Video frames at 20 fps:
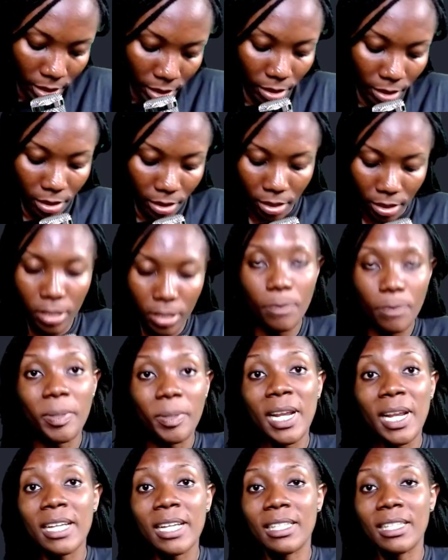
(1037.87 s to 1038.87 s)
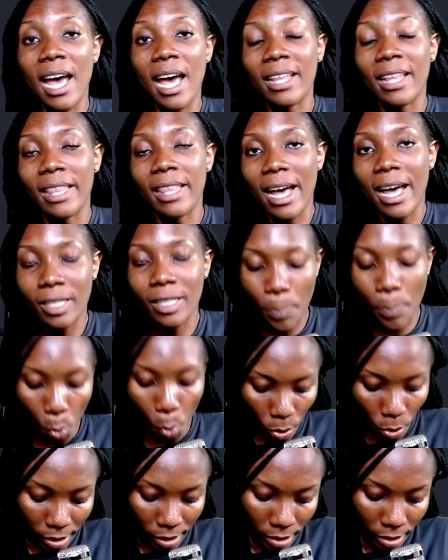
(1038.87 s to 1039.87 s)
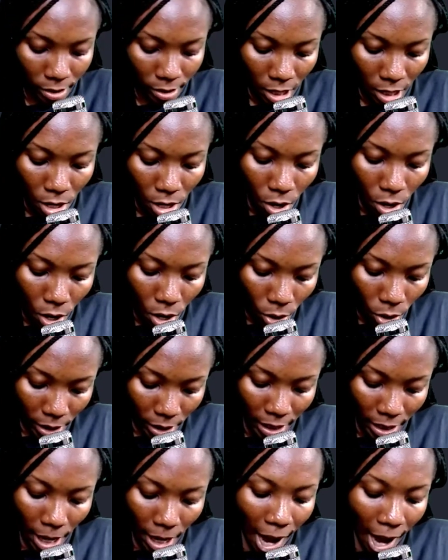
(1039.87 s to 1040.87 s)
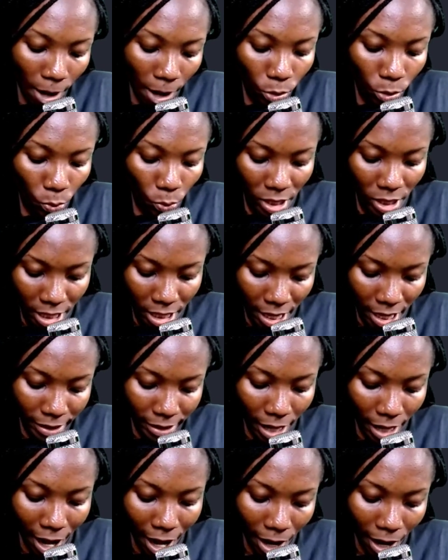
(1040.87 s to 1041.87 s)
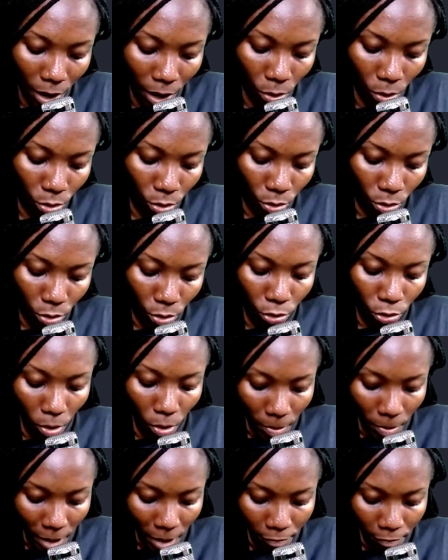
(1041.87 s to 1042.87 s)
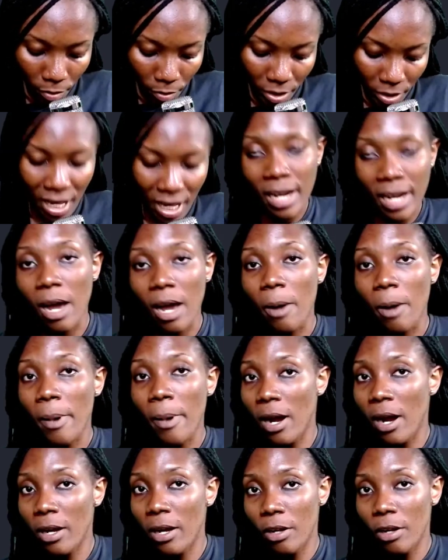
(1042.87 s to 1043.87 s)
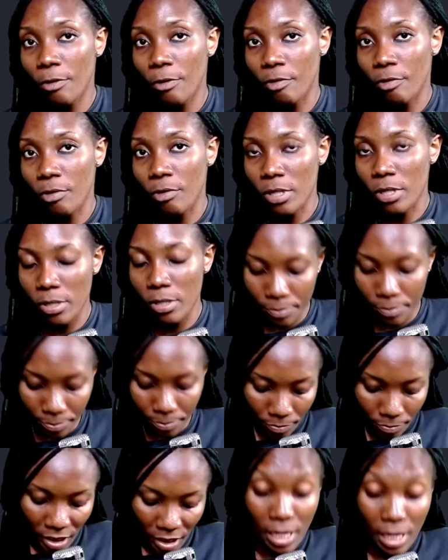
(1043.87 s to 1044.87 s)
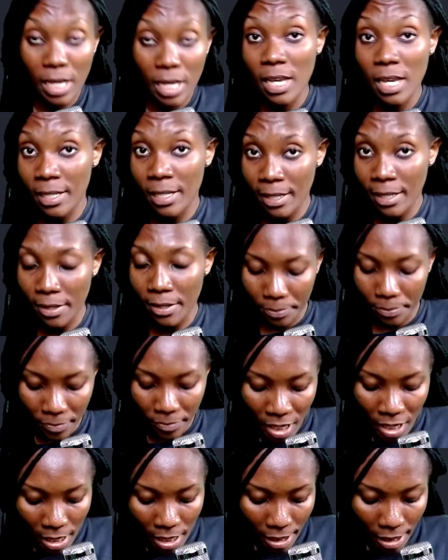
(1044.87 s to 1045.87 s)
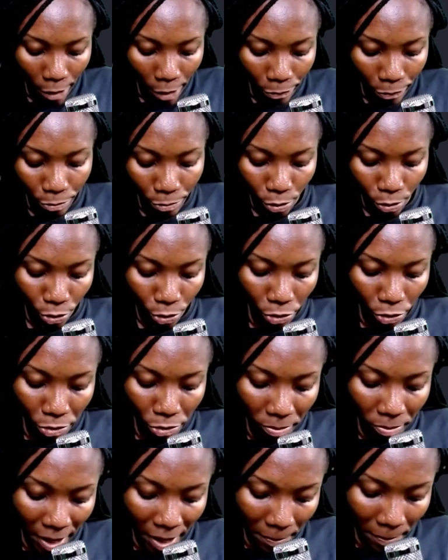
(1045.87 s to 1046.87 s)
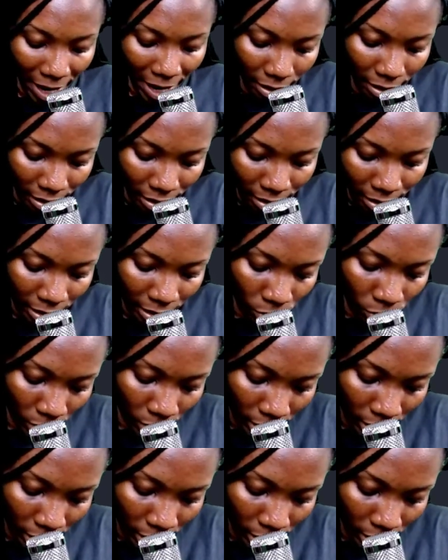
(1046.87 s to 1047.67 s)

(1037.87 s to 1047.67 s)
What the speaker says: is placed at that point. Okay, now how do we get our normal force and our parallel force? Easy. Now, do you remember this